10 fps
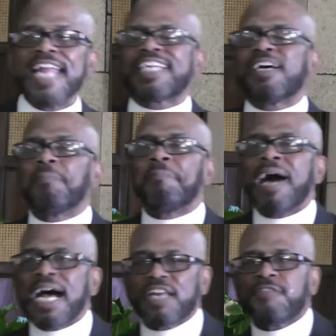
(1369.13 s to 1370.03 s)
and
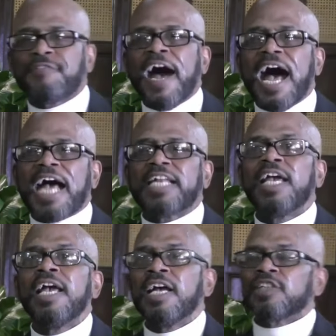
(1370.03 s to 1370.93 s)
commodified
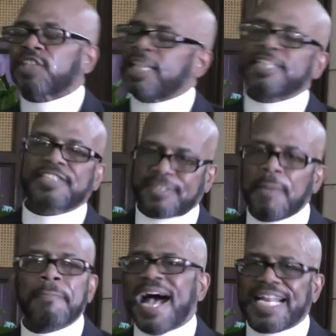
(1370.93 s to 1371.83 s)
so that
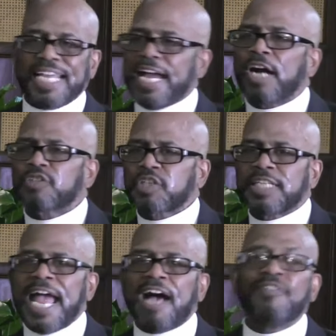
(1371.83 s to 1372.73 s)
somebody else
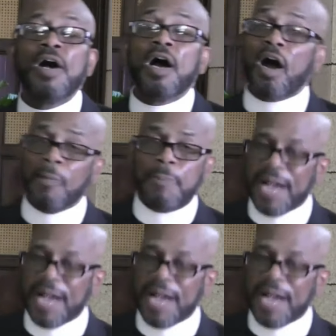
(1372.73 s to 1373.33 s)
could have a